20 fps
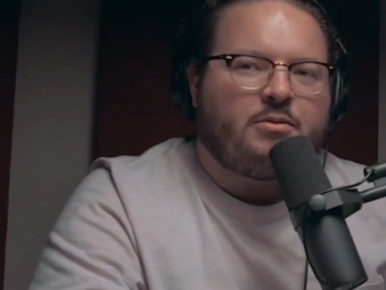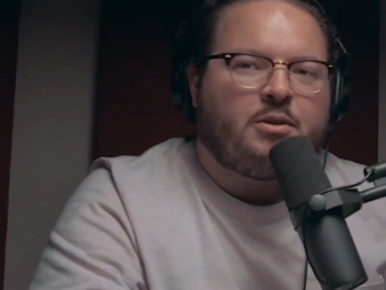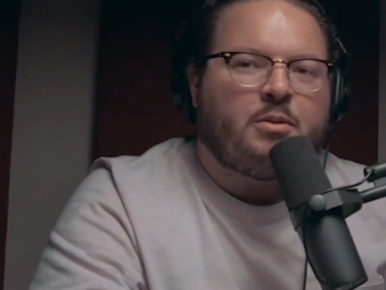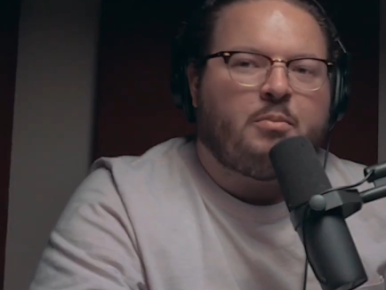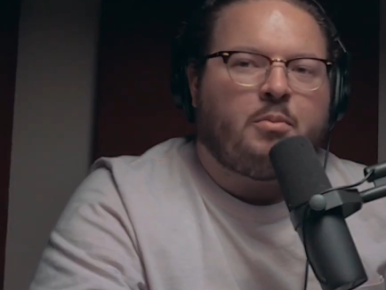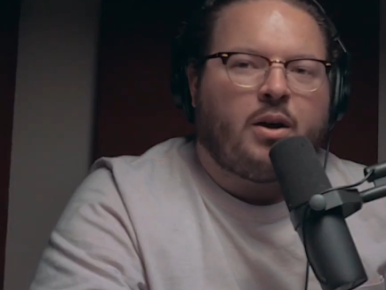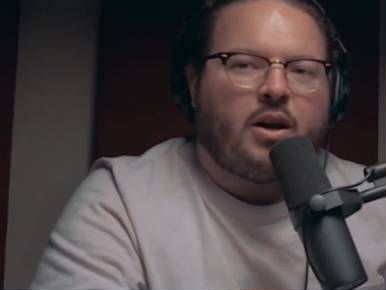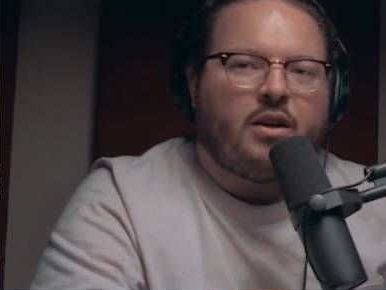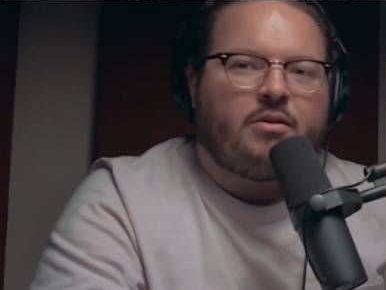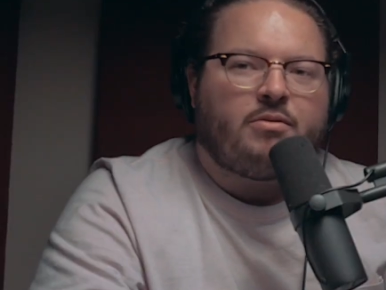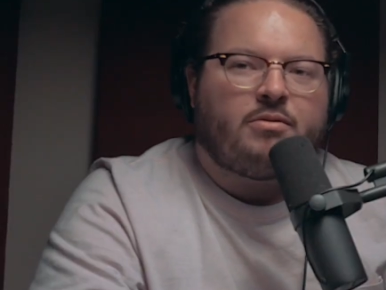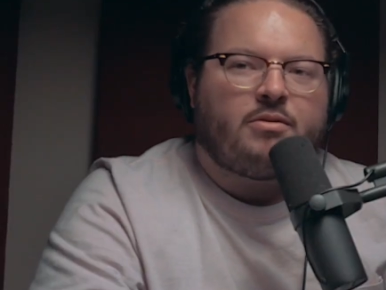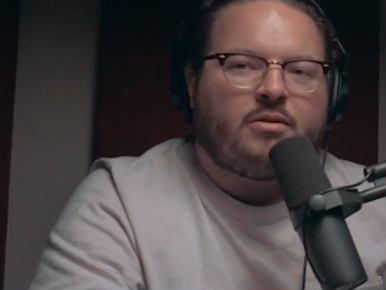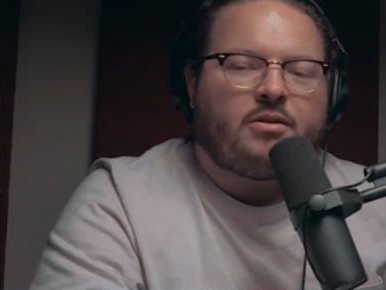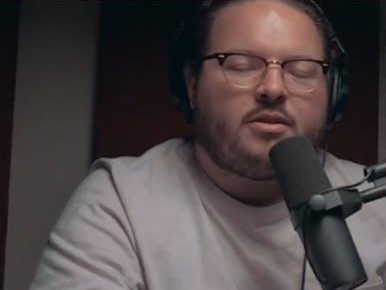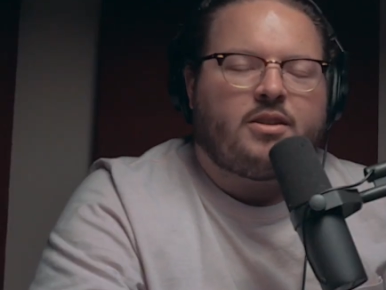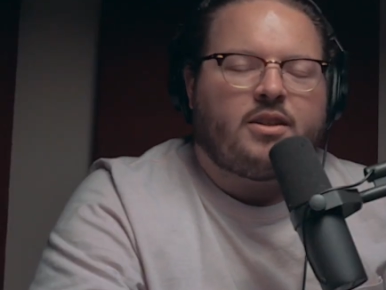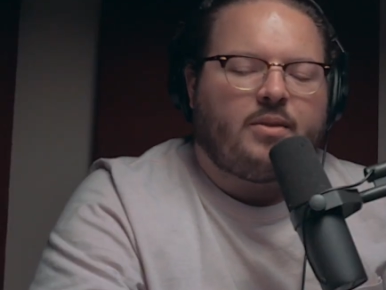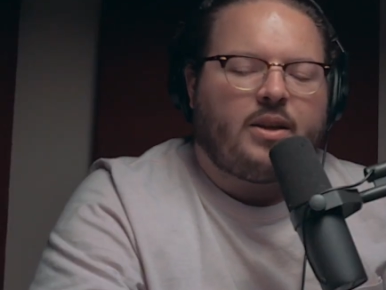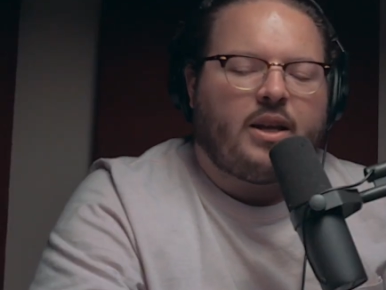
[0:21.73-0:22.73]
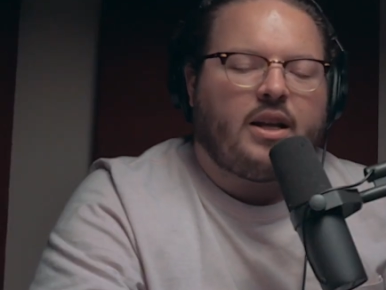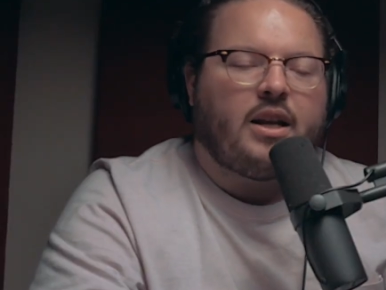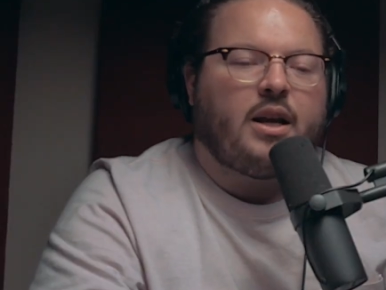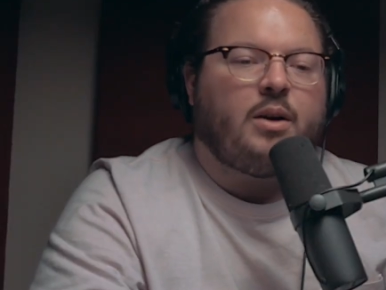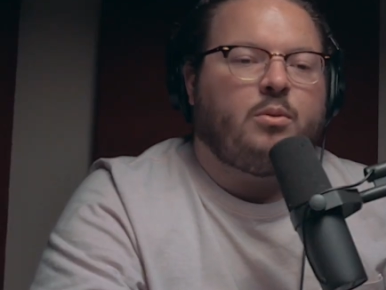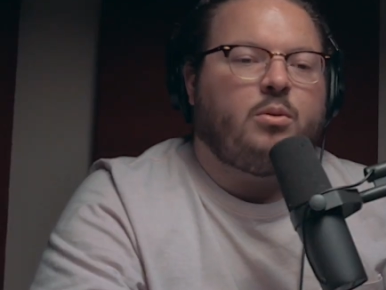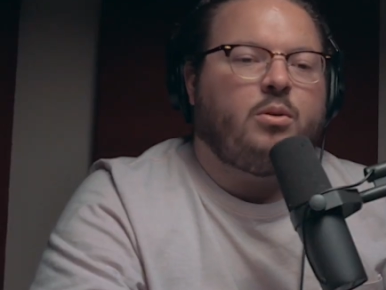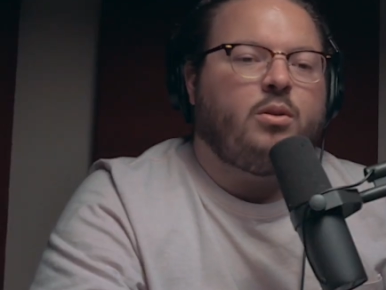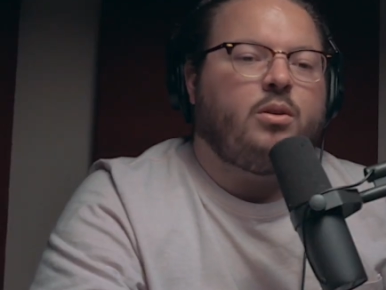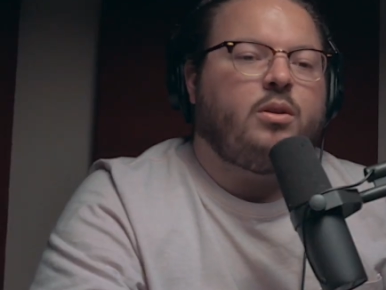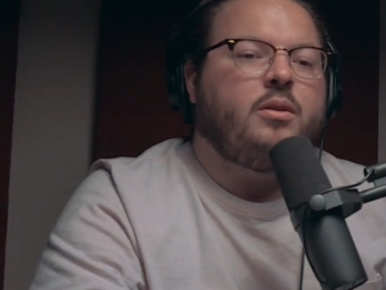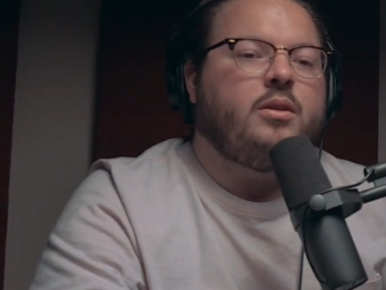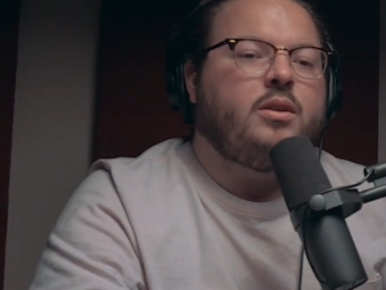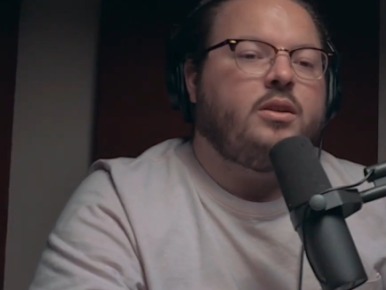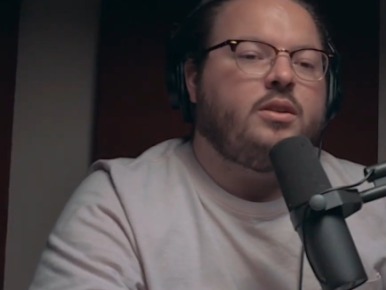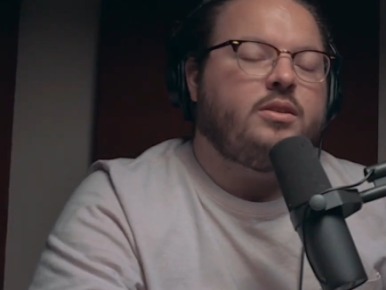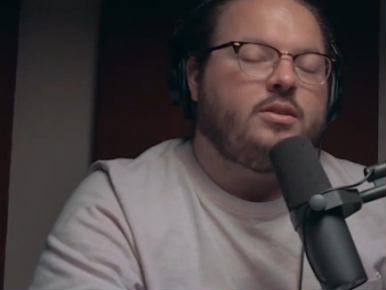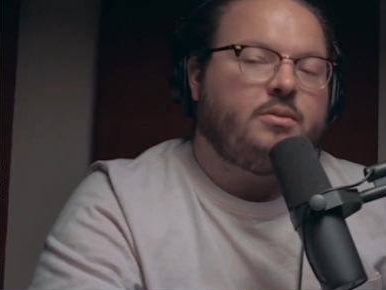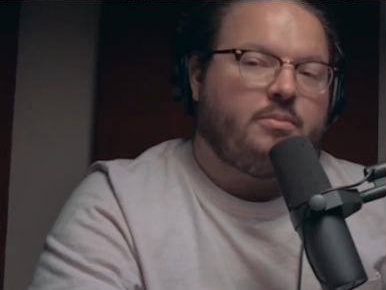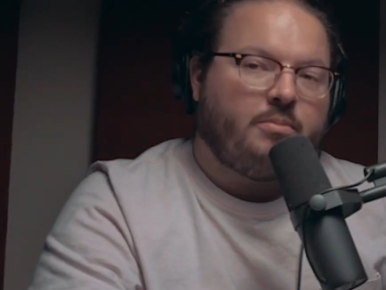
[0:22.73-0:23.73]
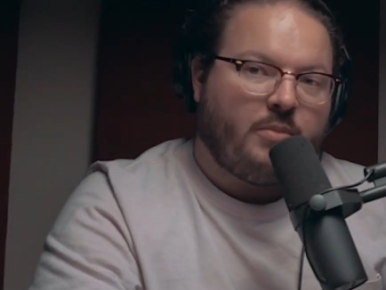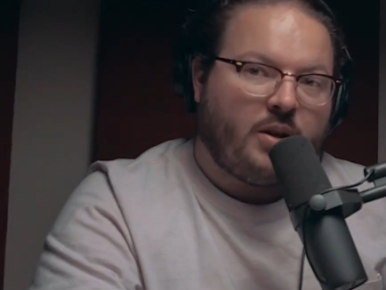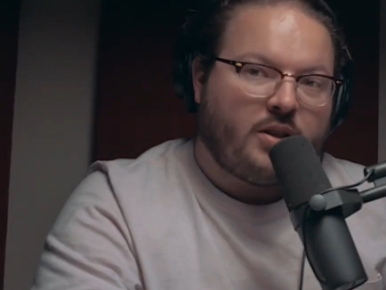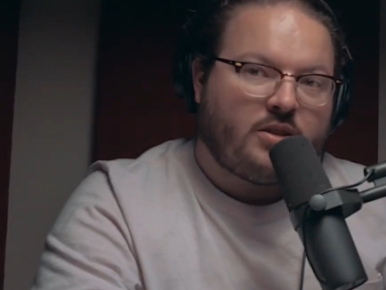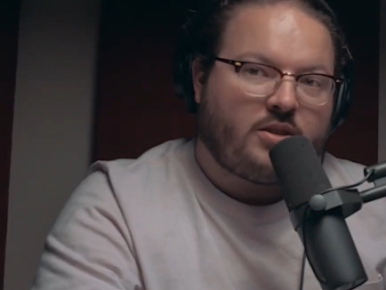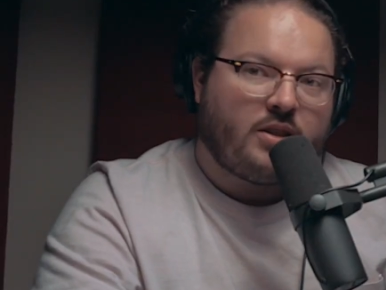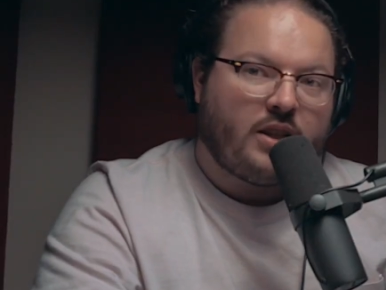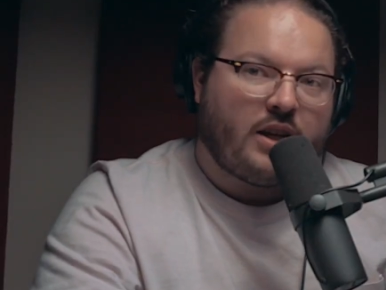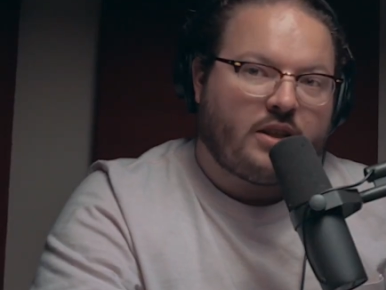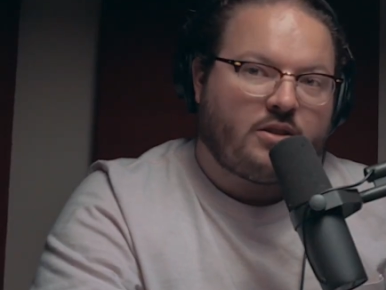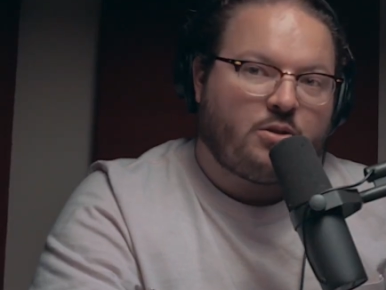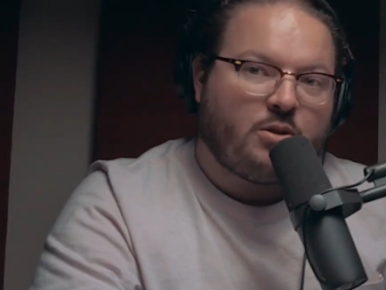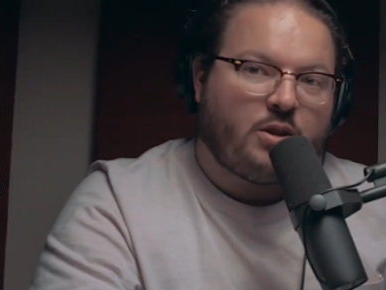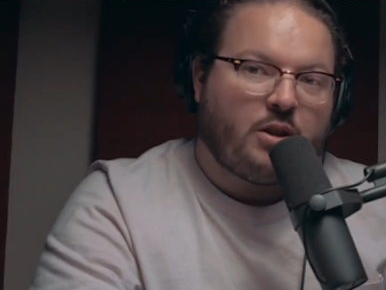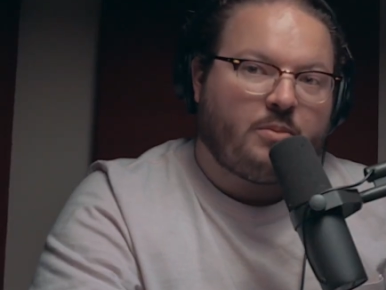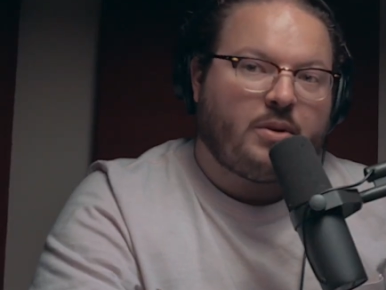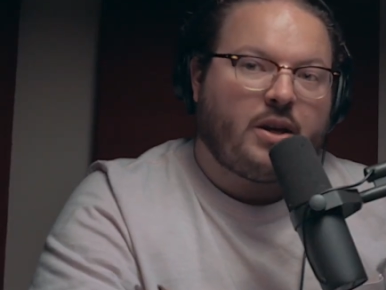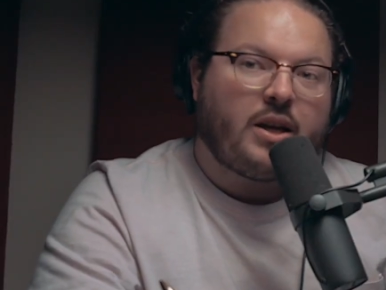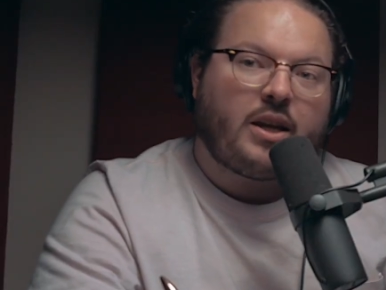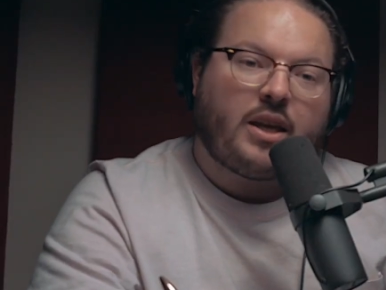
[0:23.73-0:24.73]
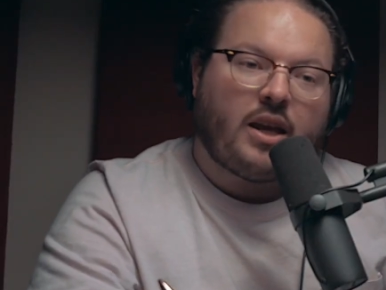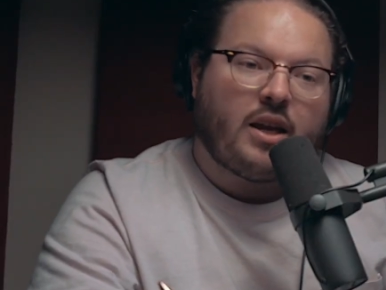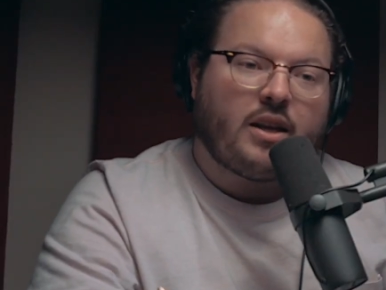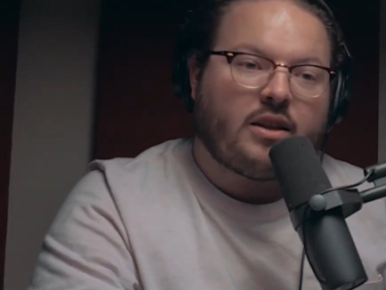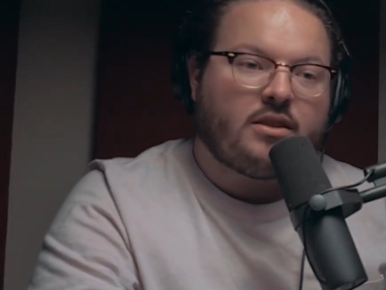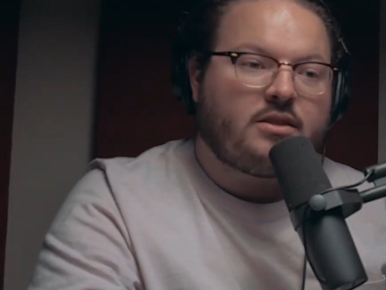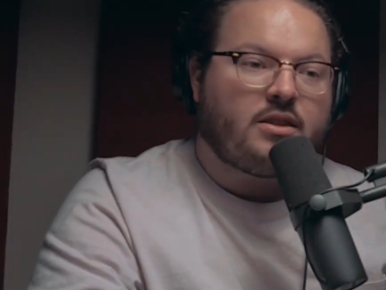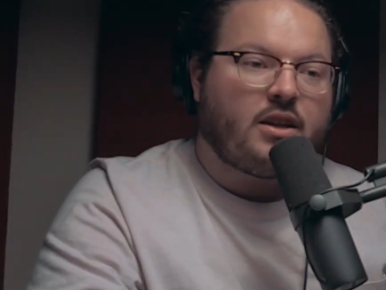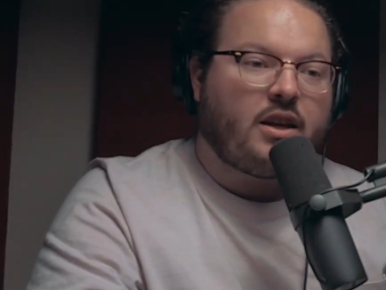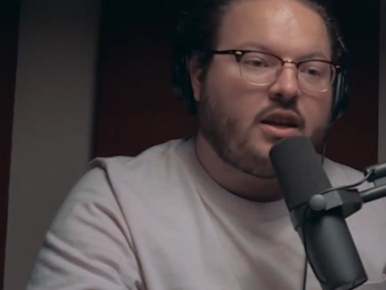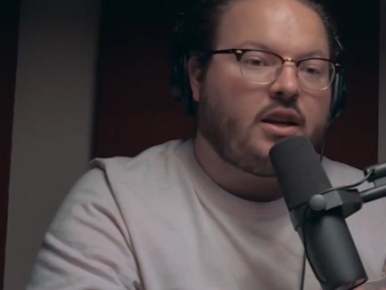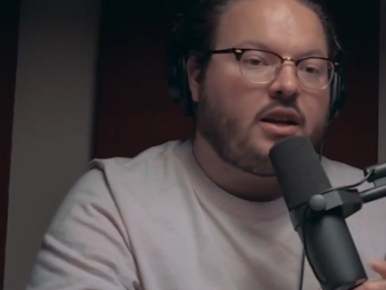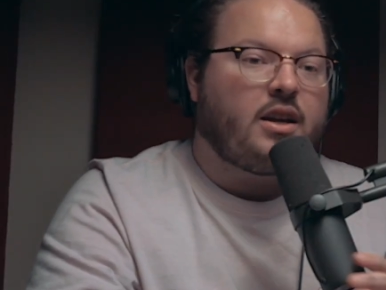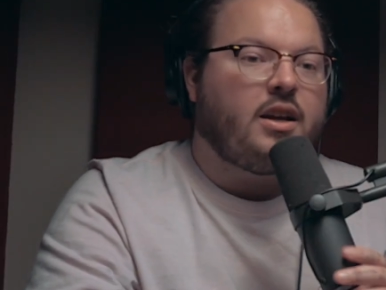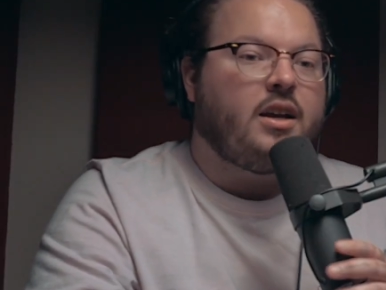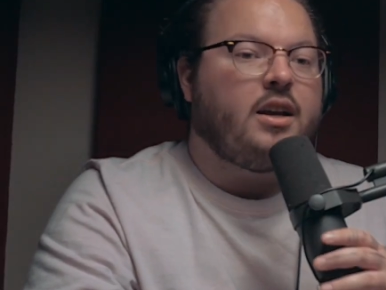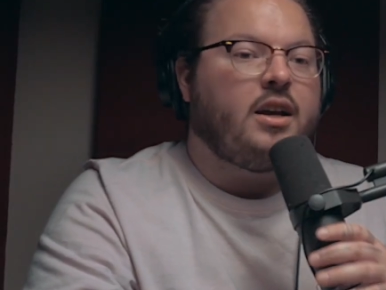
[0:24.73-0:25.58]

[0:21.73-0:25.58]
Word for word: debuff, and I will mention that to them again and say